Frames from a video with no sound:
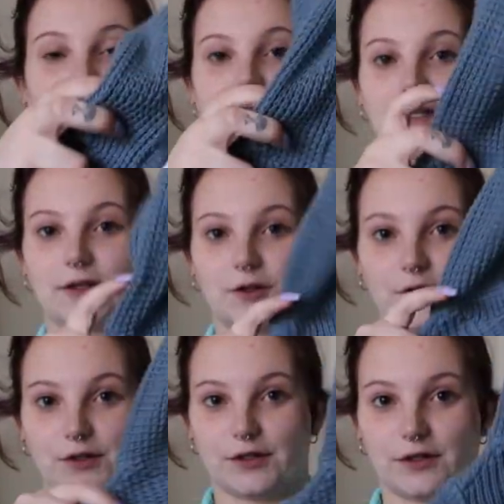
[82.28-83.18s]
It's got a little
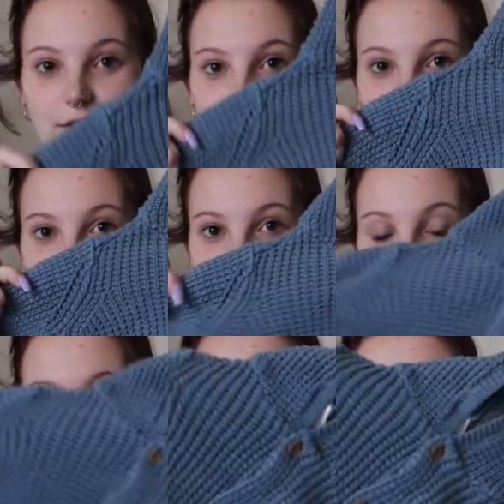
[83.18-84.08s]
hood on it too,
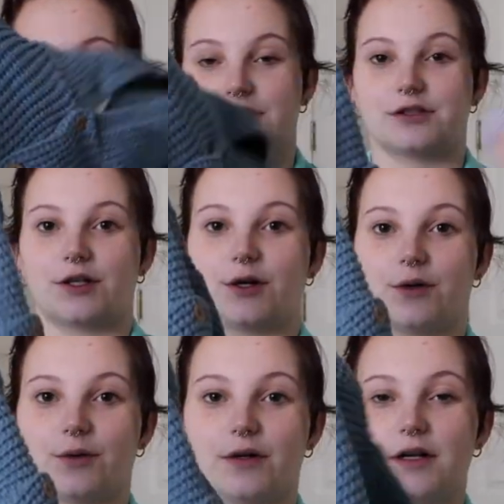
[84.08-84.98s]
and it's just
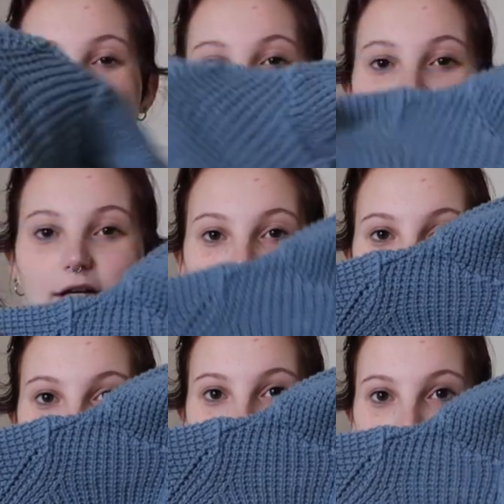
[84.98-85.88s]
so
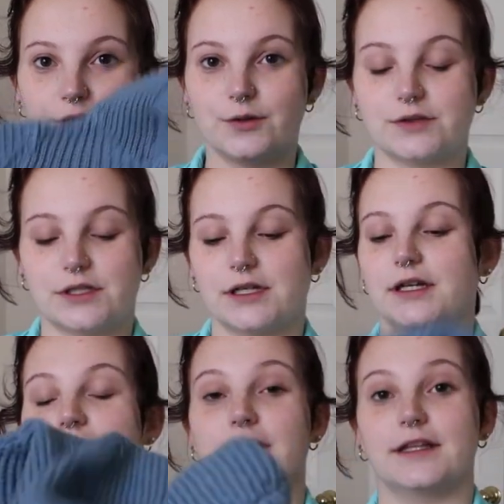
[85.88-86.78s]
cute.
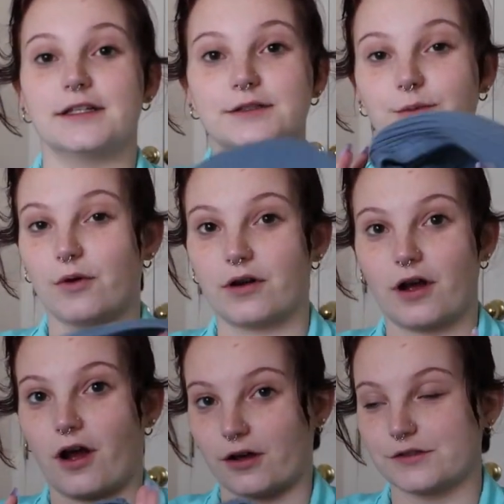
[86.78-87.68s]
This would
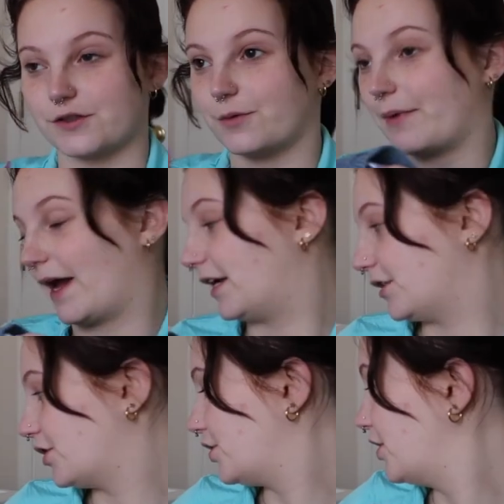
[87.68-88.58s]
also
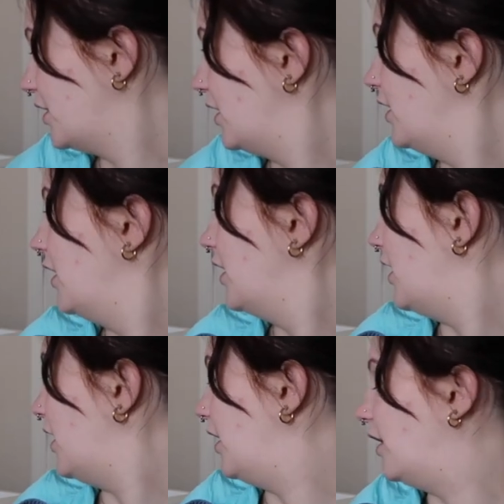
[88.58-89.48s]
match
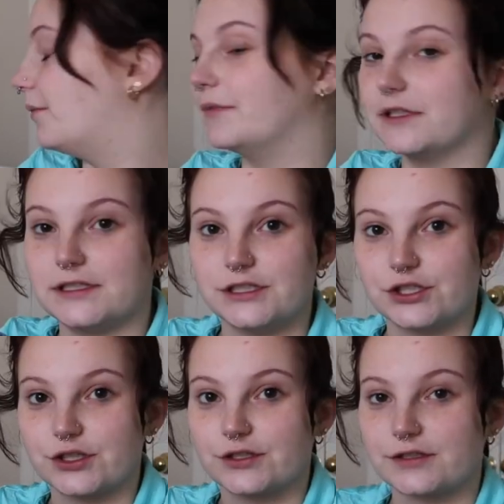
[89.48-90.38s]
the
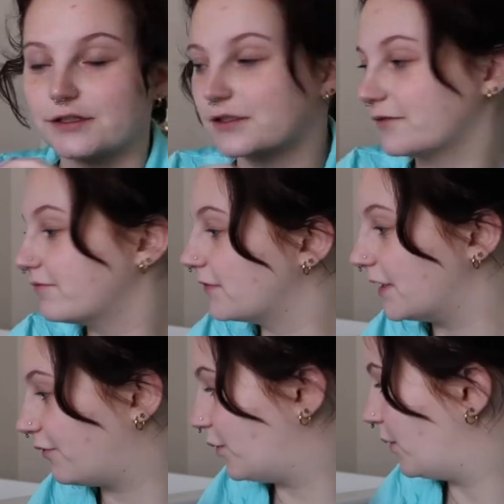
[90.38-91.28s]
t-shirts
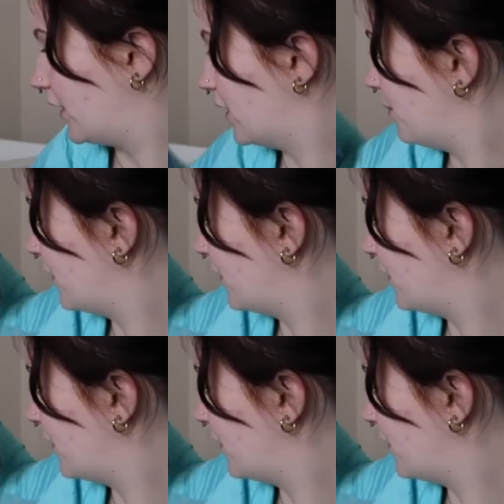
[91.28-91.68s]
if we wanted to